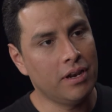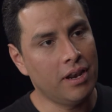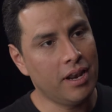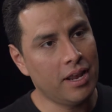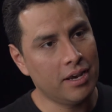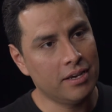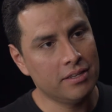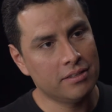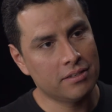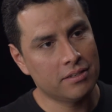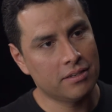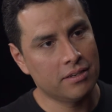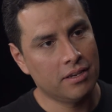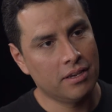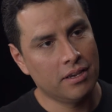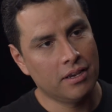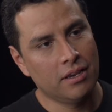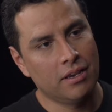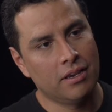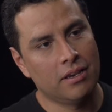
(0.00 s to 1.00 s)
the light
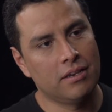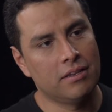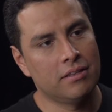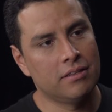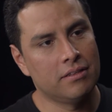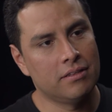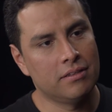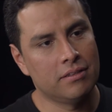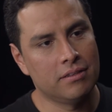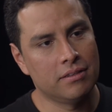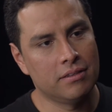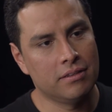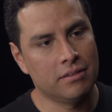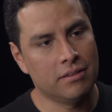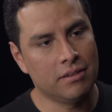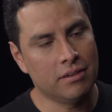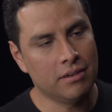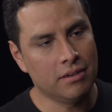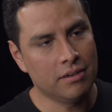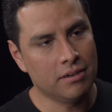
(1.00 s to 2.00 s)

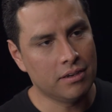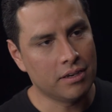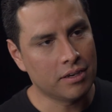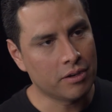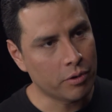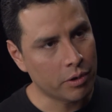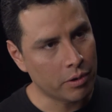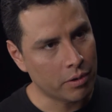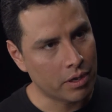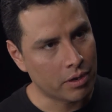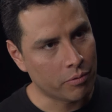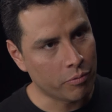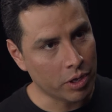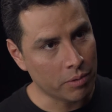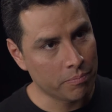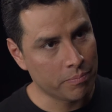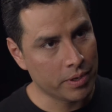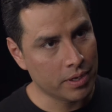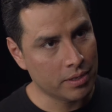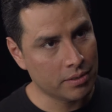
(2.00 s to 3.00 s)
and the equi
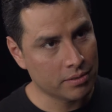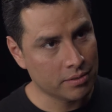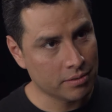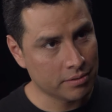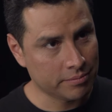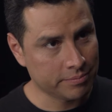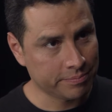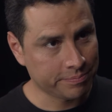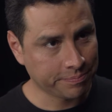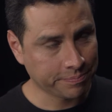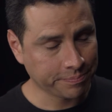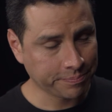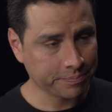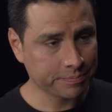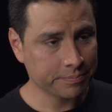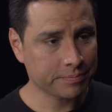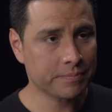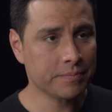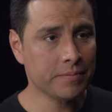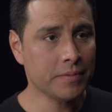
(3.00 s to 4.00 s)
equipment
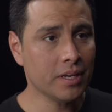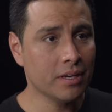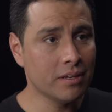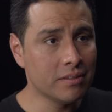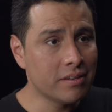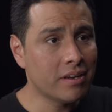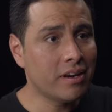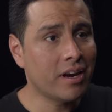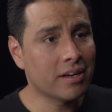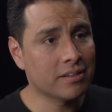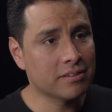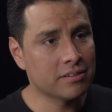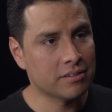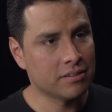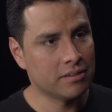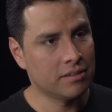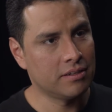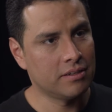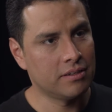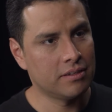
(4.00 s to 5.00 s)

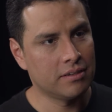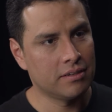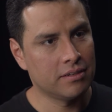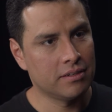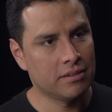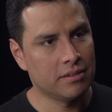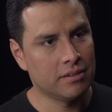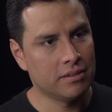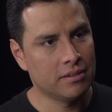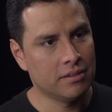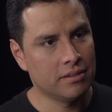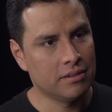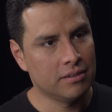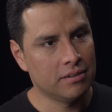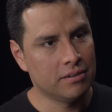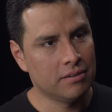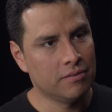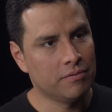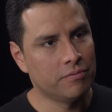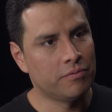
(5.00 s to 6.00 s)
interact.
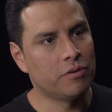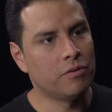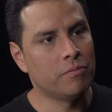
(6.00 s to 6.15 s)
Okay.